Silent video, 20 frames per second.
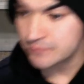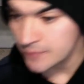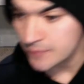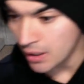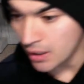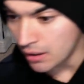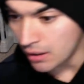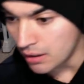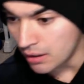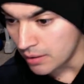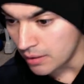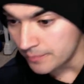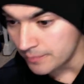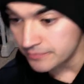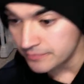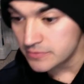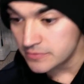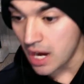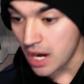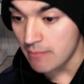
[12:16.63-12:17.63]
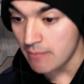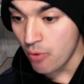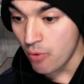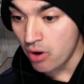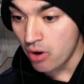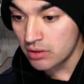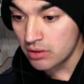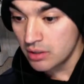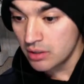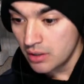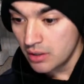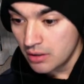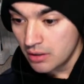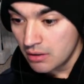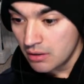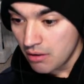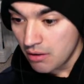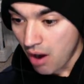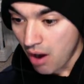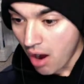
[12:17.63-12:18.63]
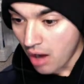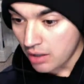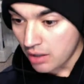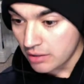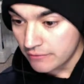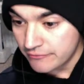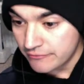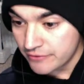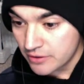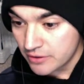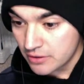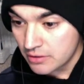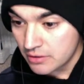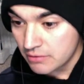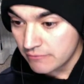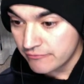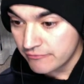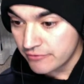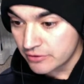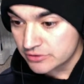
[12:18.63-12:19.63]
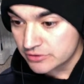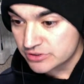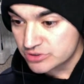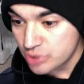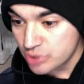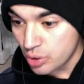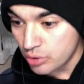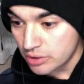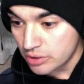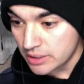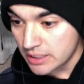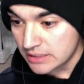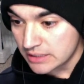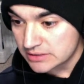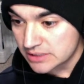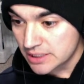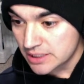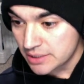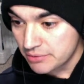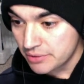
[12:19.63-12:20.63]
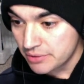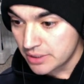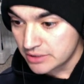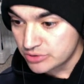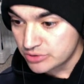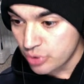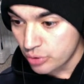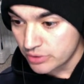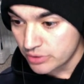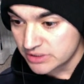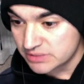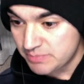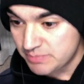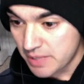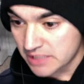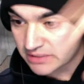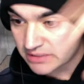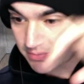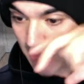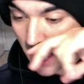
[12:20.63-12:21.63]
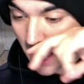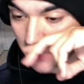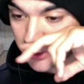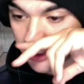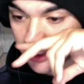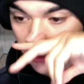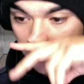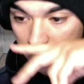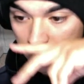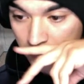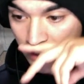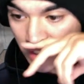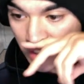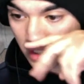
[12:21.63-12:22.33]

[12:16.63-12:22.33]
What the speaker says: Come on. Oliver versus Tony is literally Tony's best matchup